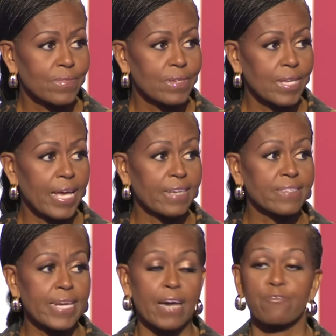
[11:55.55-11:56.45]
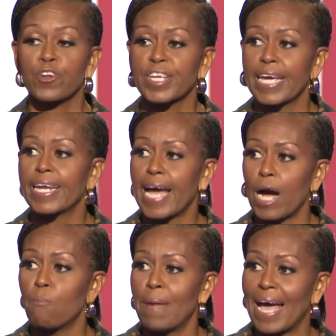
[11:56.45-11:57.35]
Let us not forget
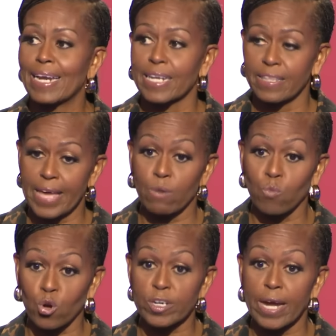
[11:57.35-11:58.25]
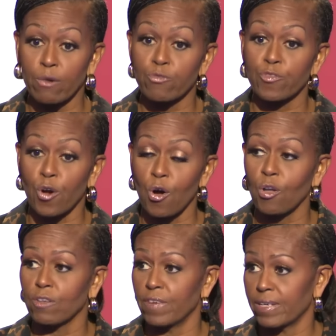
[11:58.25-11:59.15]
how badly that worked out for
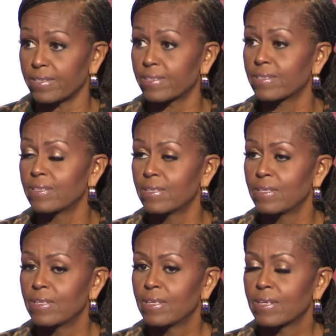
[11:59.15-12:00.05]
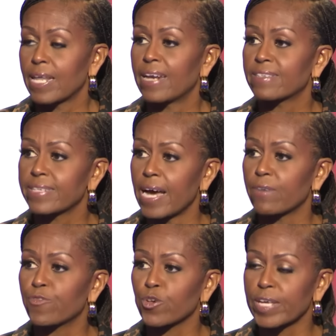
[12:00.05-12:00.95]
all of us. Let us
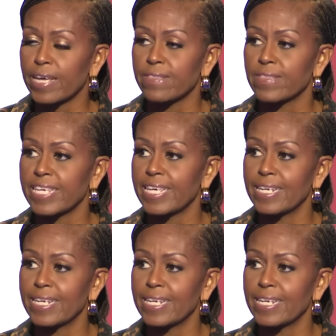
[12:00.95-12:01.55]
not forget the